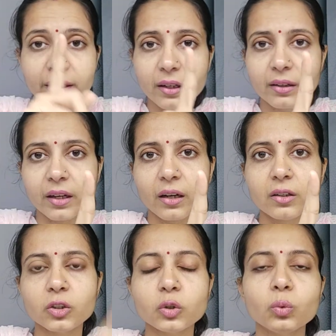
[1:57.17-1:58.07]

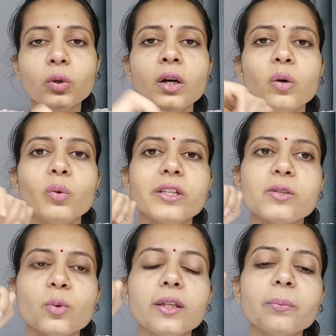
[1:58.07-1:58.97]
younger to
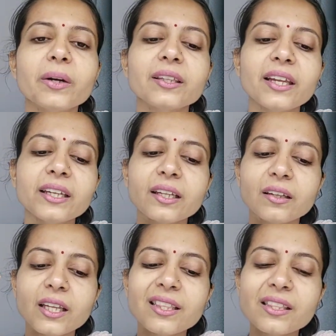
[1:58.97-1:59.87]
Wordsworth. But then
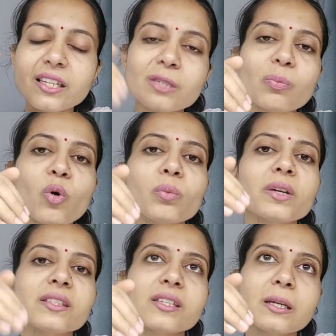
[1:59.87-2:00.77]
in this poem,
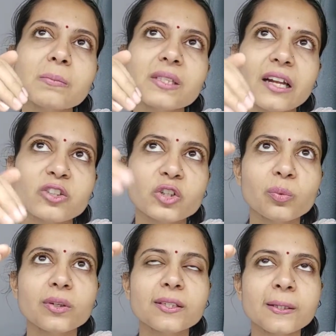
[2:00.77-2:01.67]
it seems that she
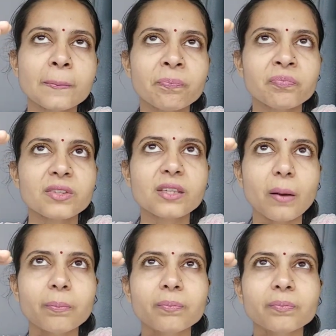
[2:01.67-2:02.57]
was some